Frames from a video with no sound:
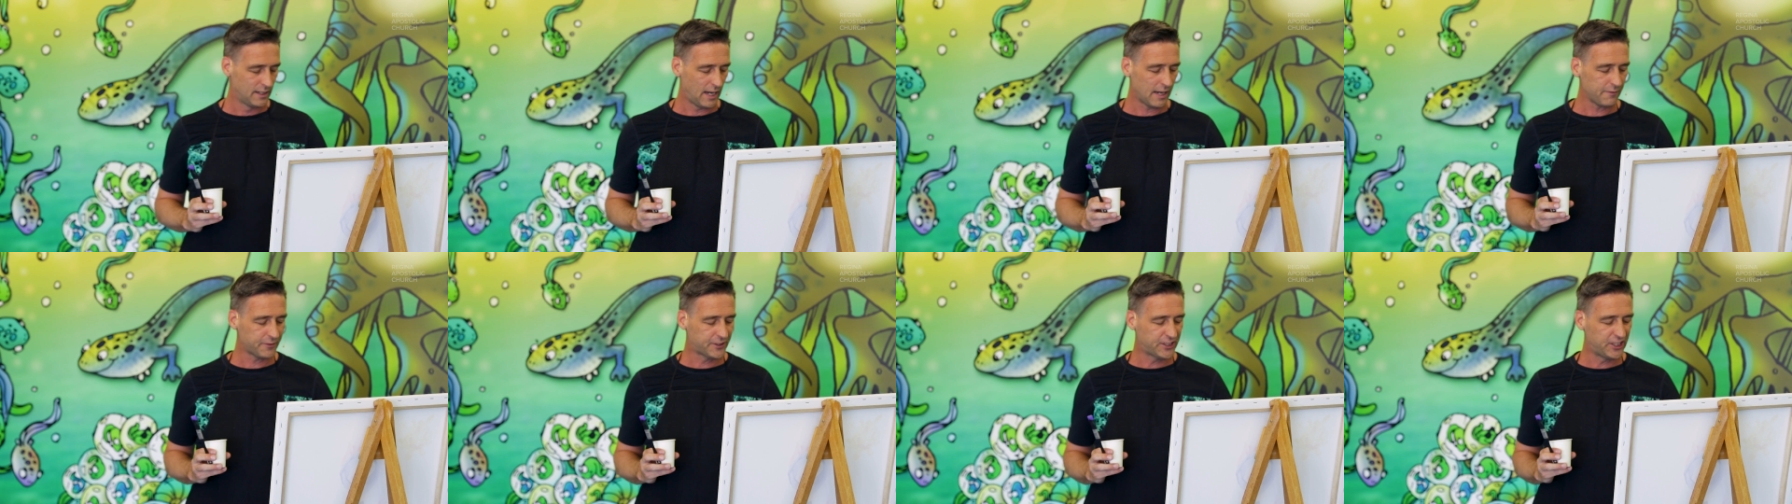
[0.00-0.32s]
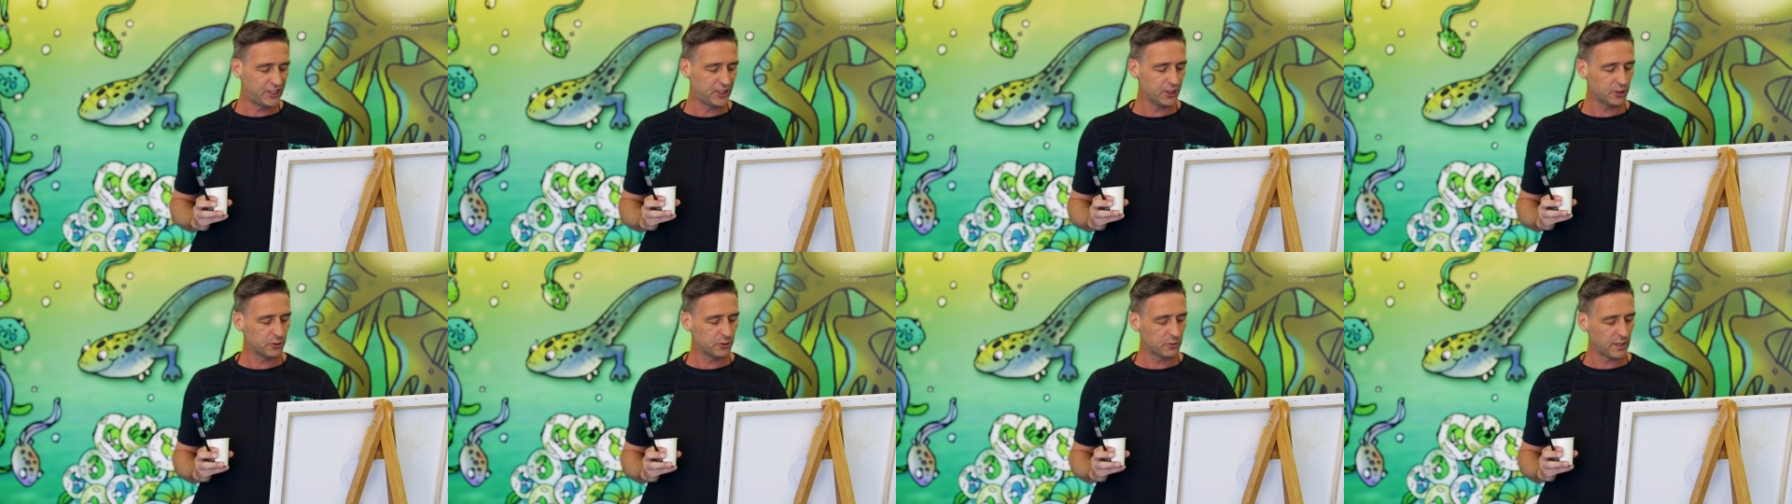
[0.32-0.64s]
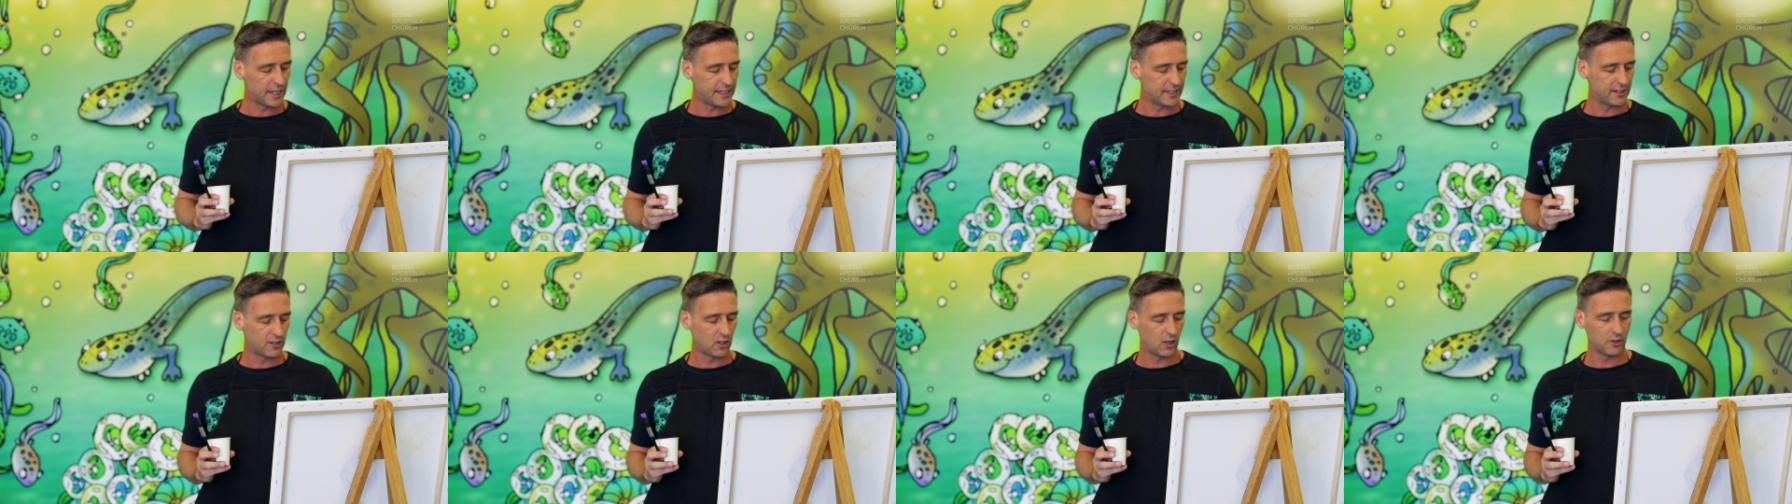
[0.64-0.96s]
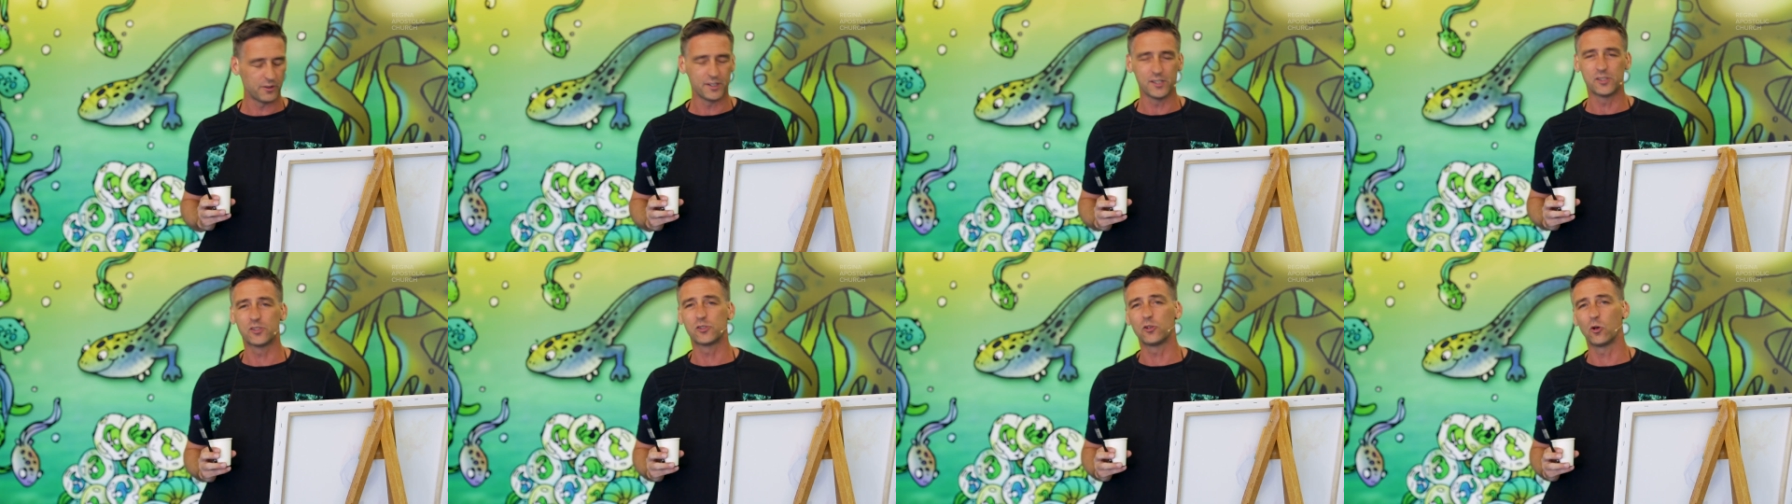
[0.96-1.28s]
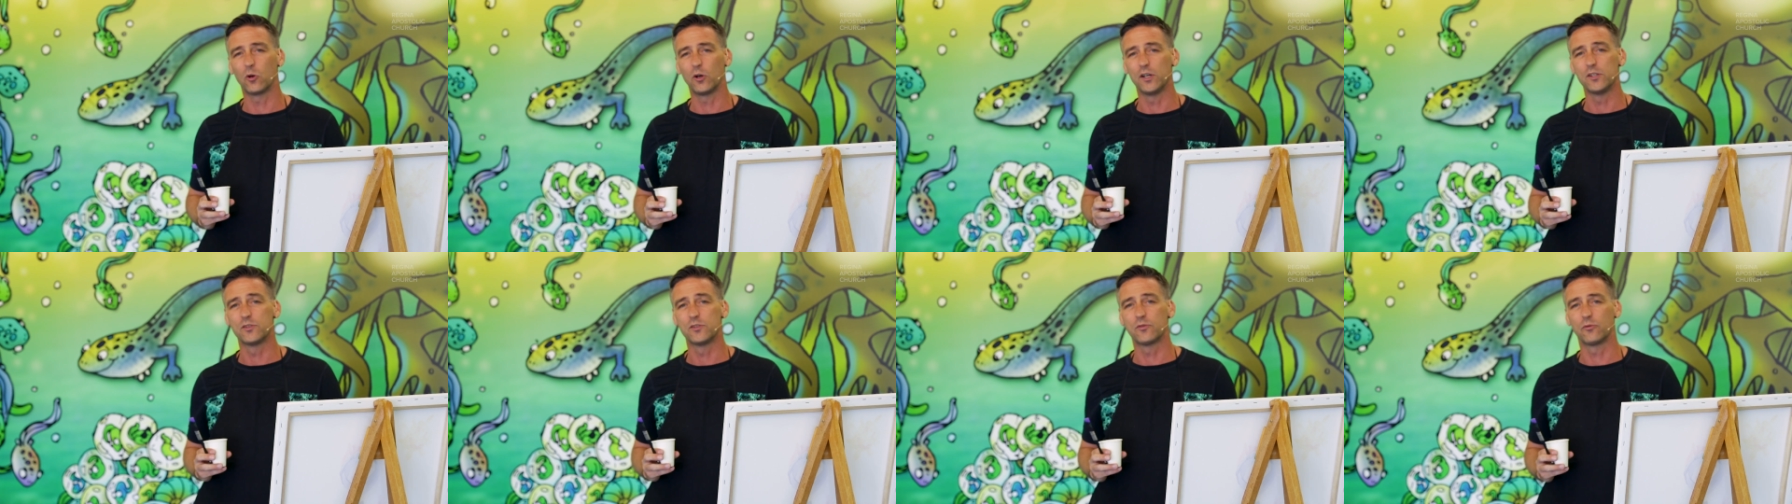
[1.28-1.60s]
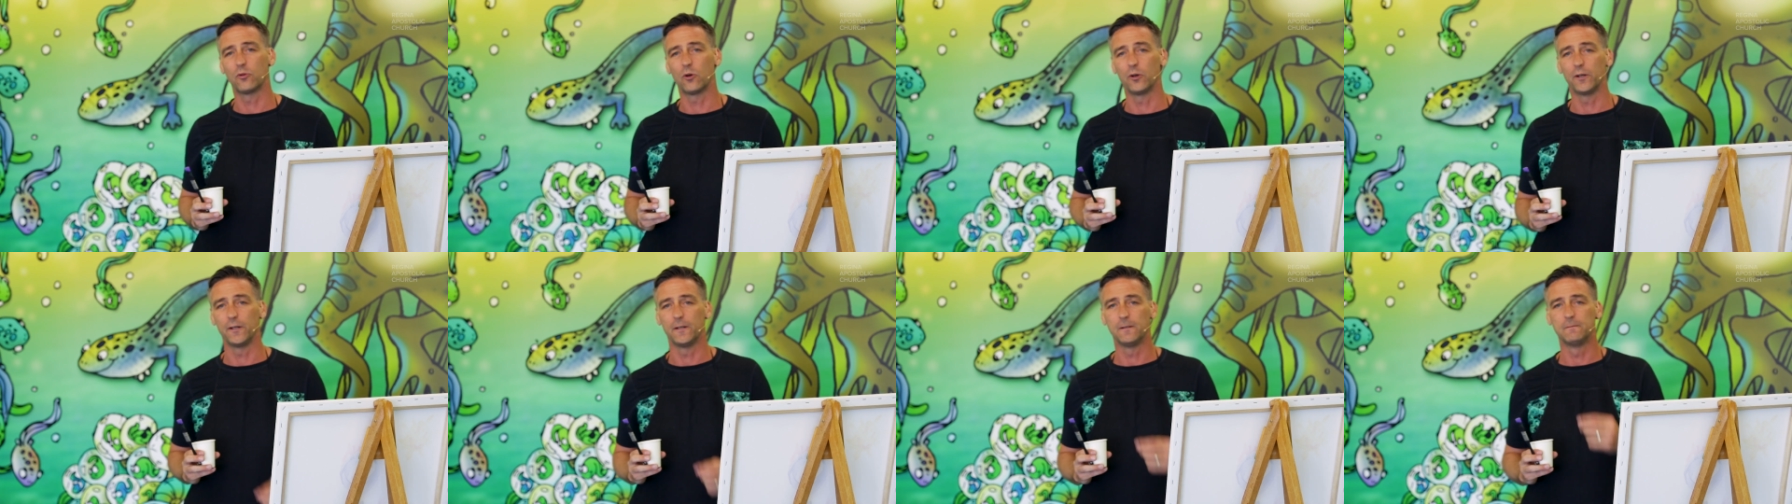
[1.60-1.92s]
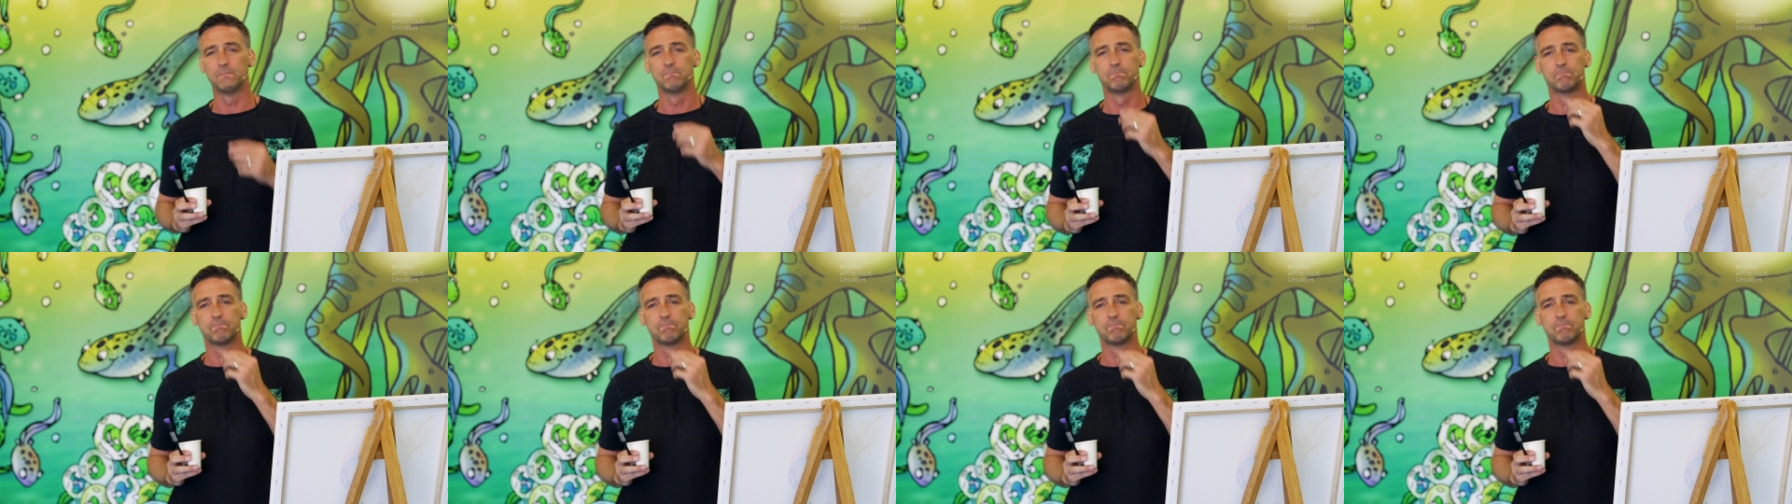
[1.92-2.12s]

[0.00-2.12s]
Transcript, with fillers: I've curated all these stories for you.